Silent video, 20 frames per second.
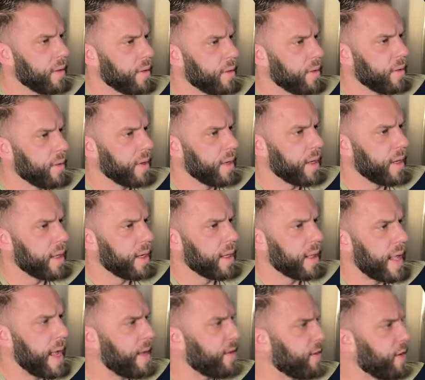so give it
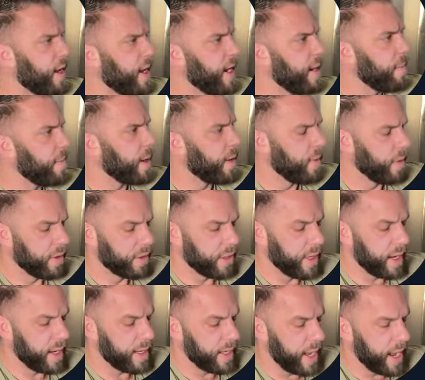class name and we'll
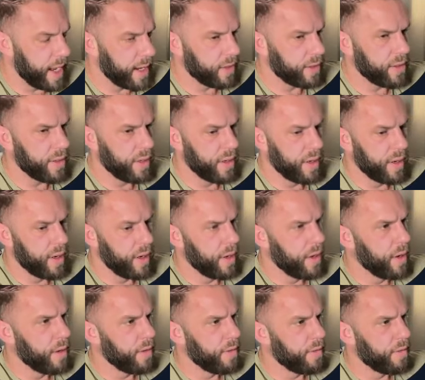say text
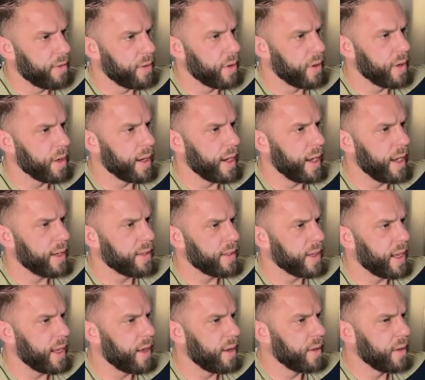for
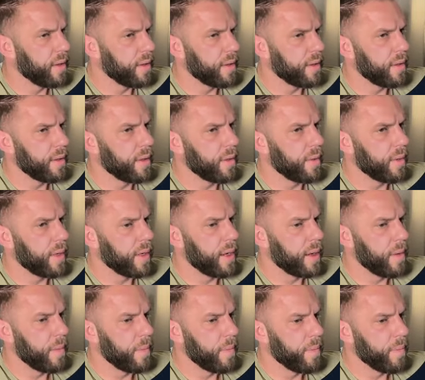XL. There we
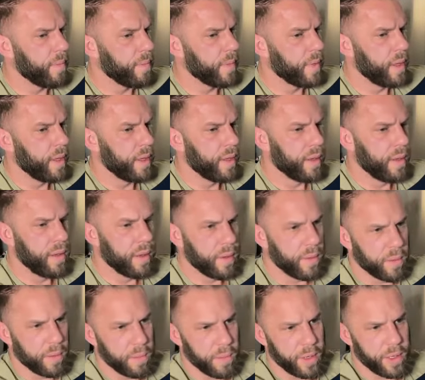go.
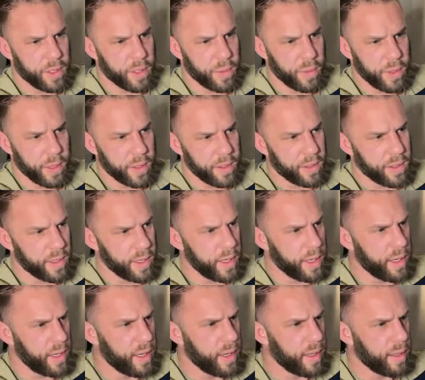We'll make sure we can
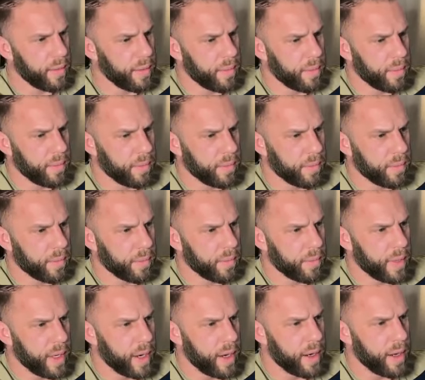see it.
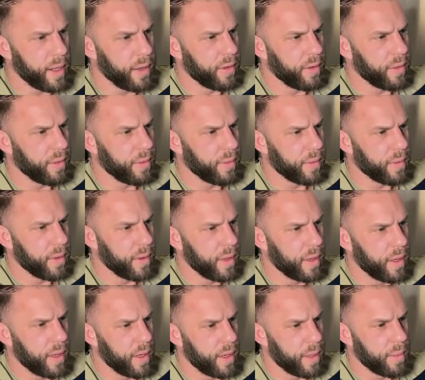There it is.
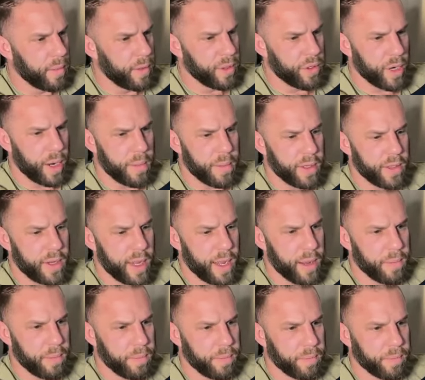I'm gonna drop this
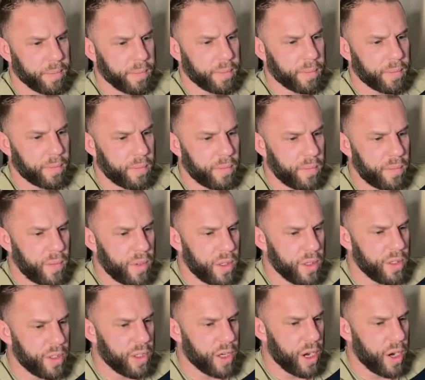down.
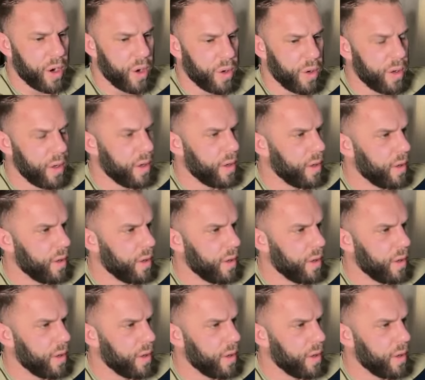So